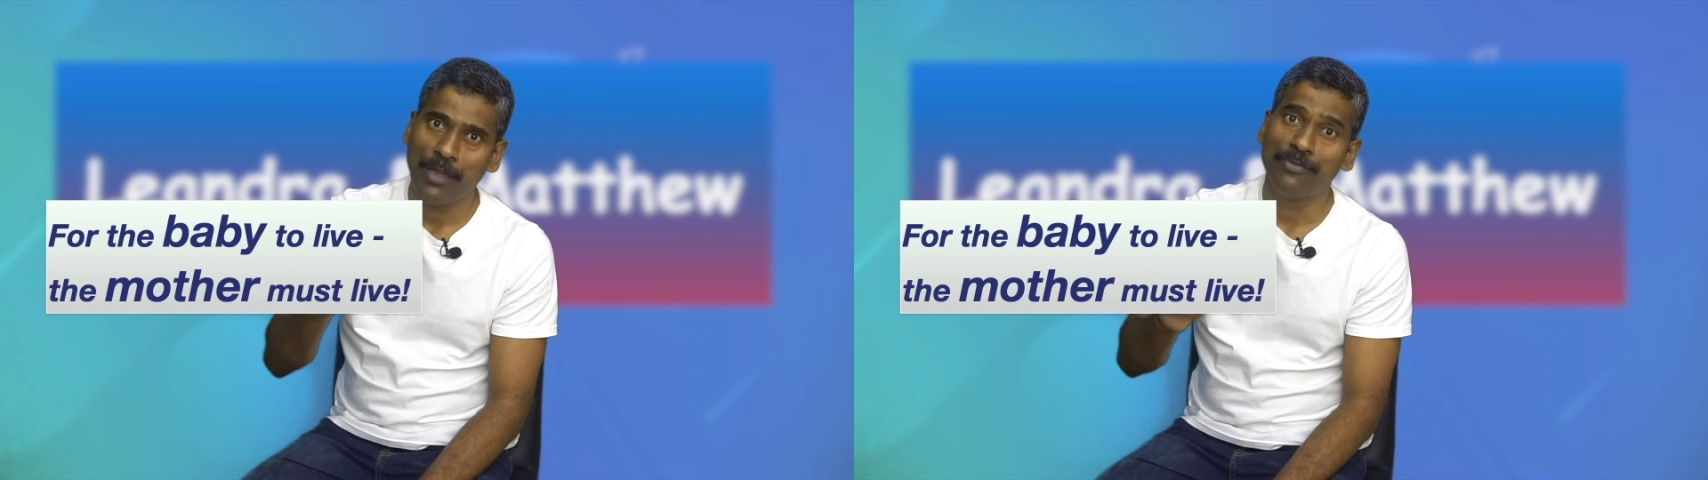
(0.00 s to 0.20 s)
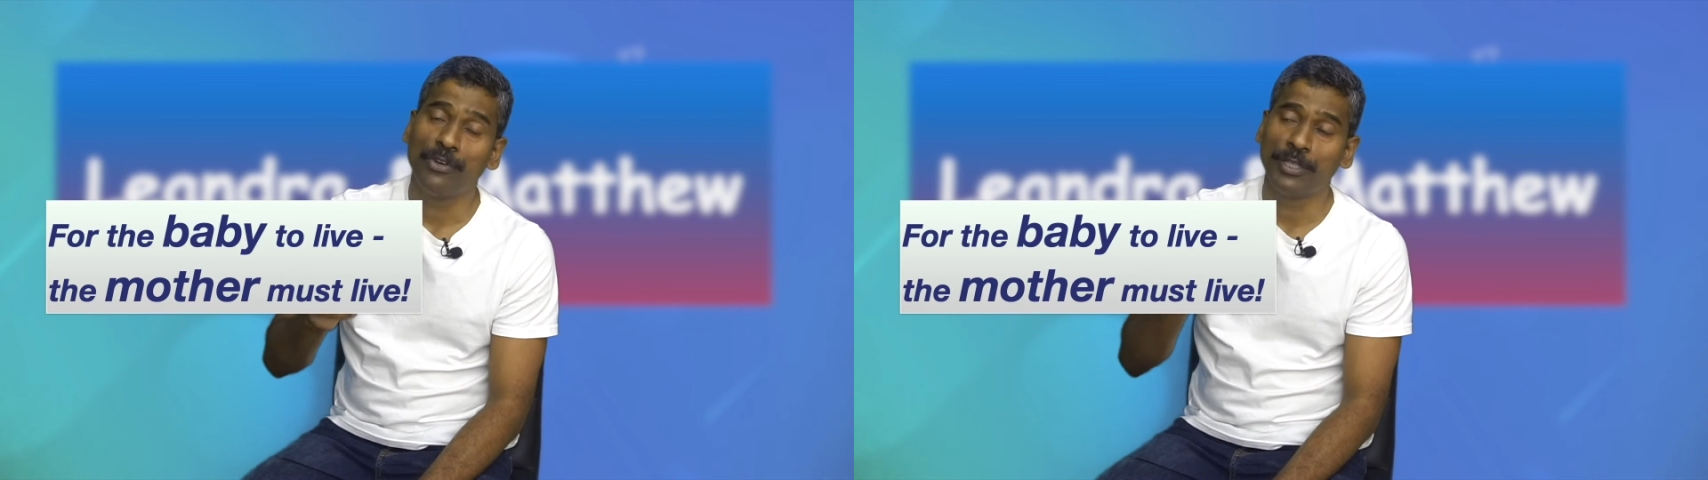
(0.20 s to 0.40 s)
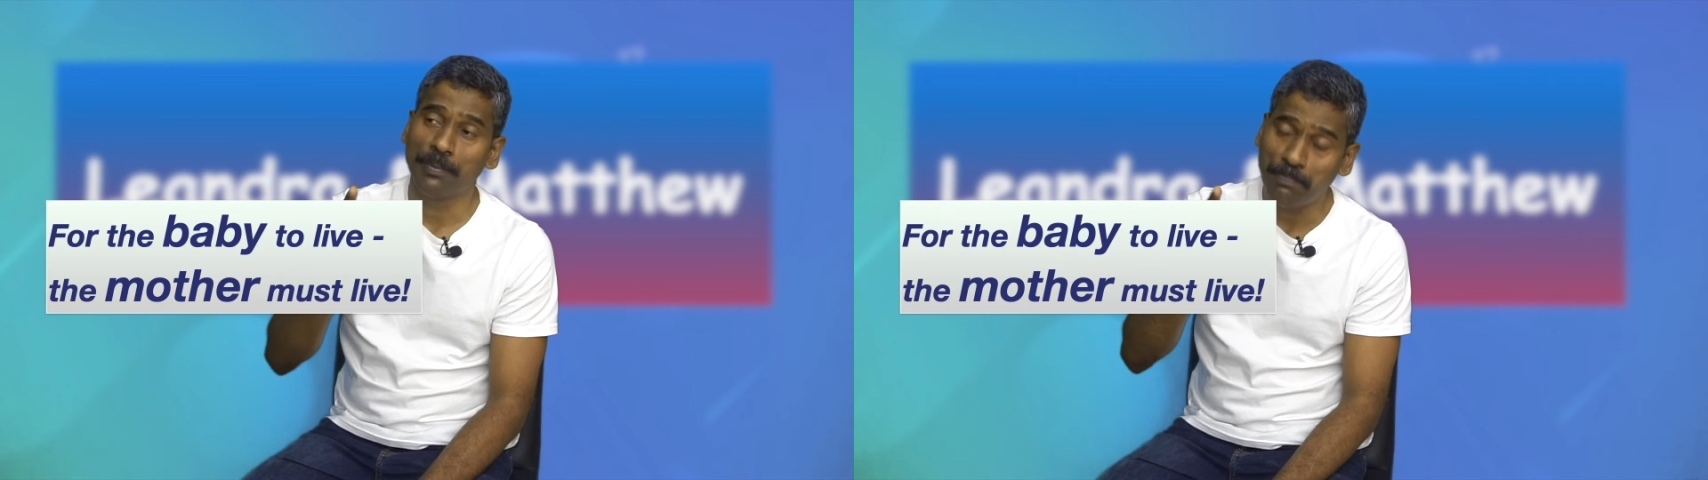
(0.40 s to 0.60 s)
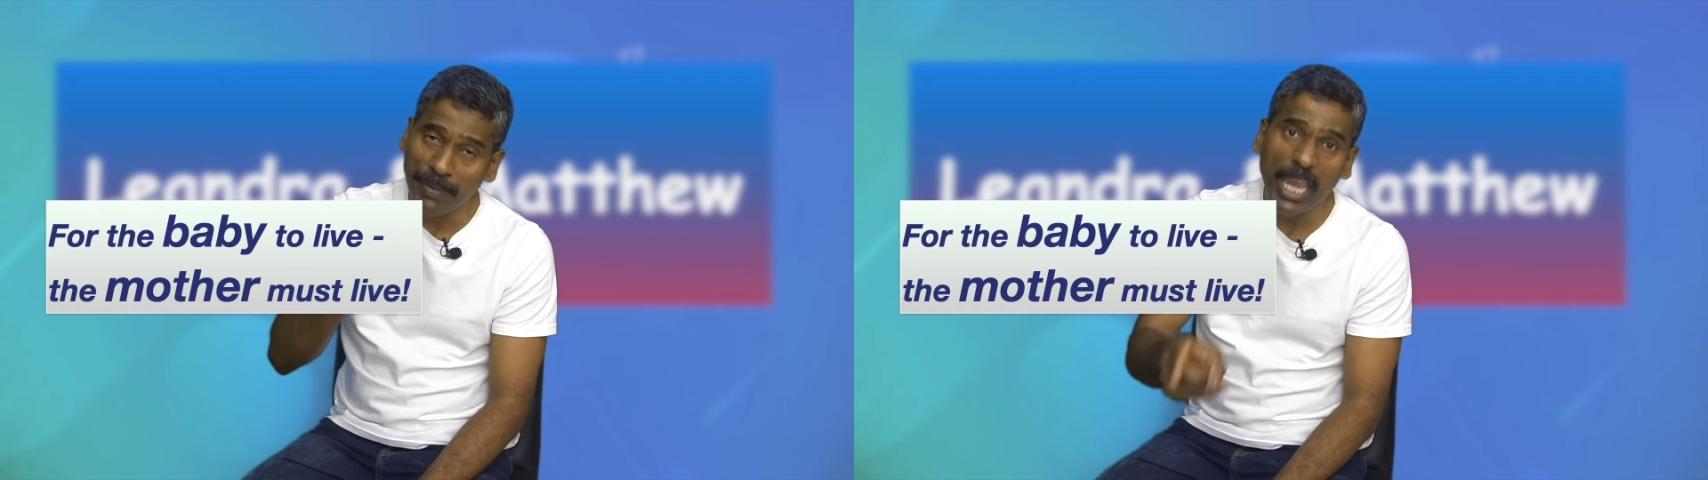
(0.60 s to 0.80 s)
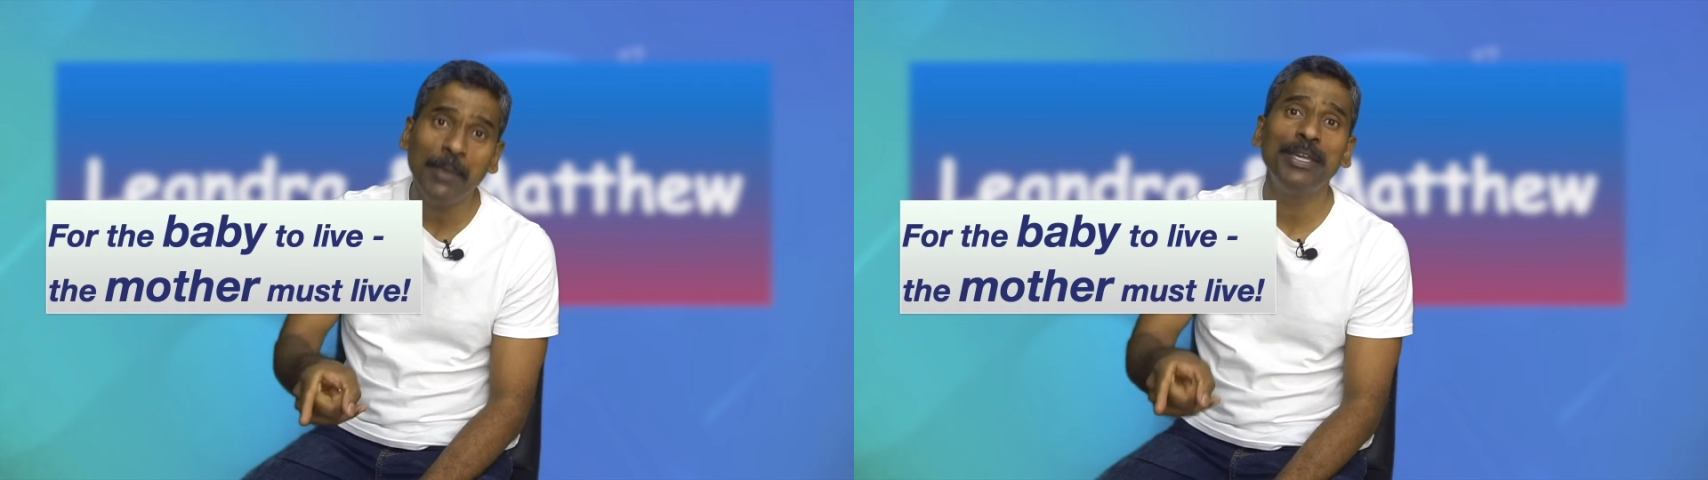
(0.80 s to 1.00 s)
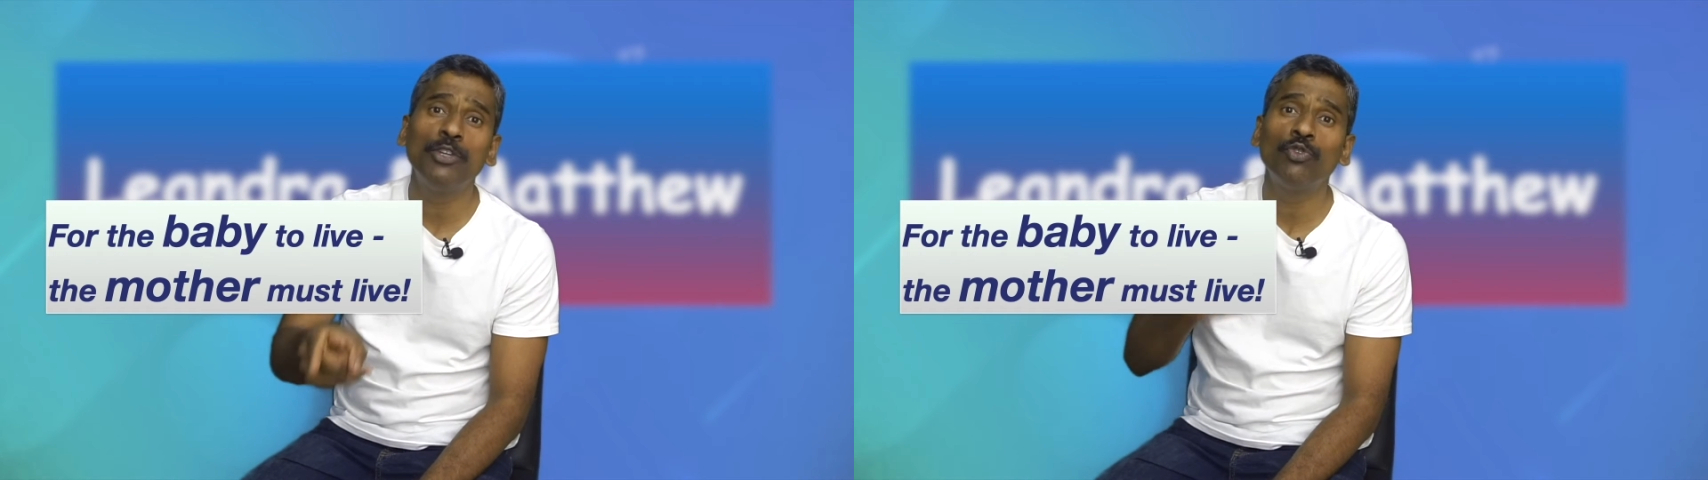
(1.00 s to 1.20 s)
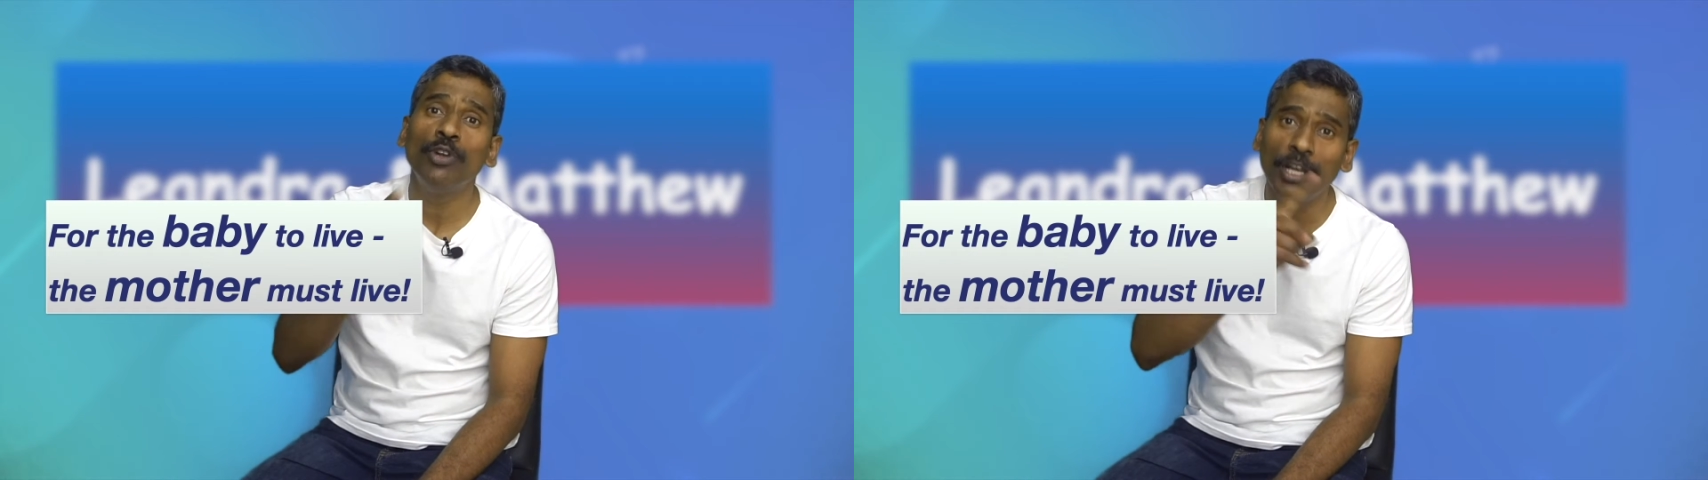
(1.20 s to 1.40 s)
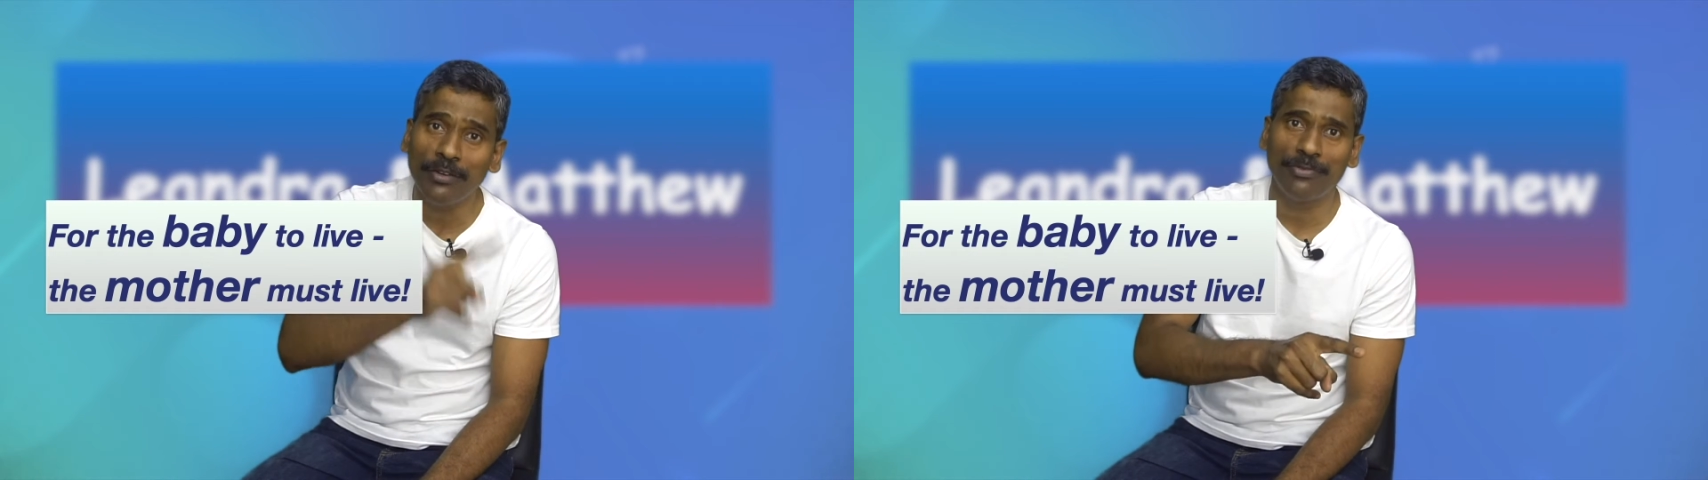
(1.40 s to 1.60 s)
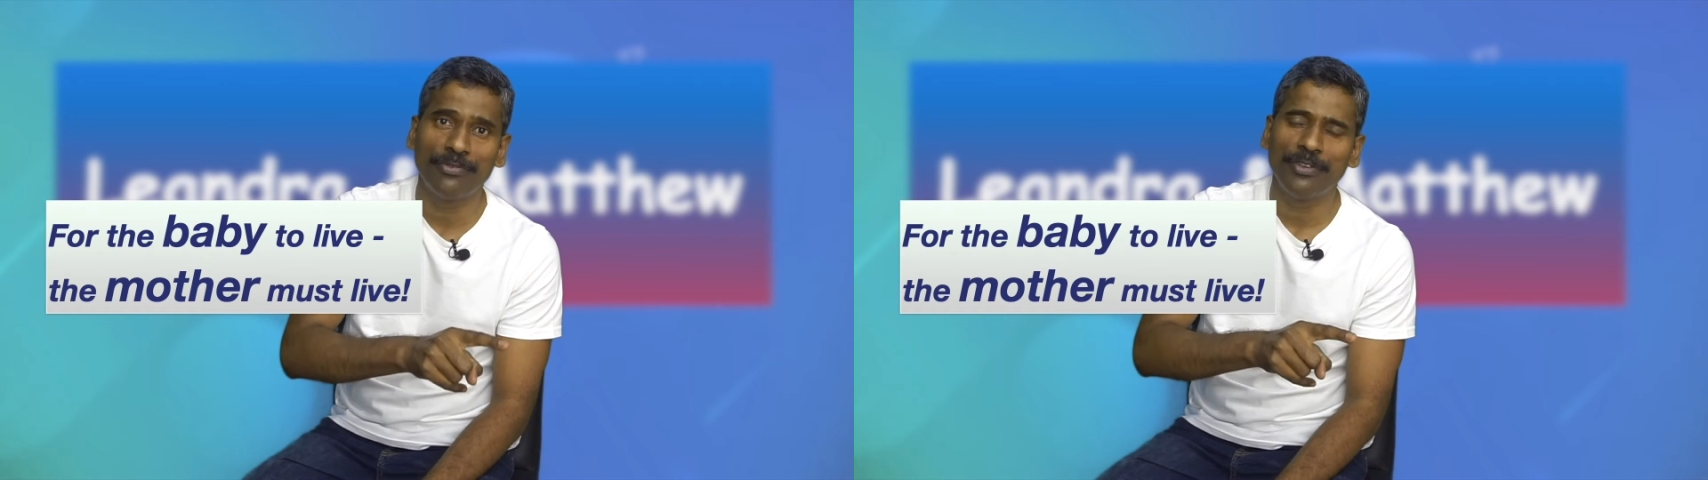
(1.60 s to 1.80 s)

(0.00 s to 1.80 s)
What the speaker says: For the baby to live,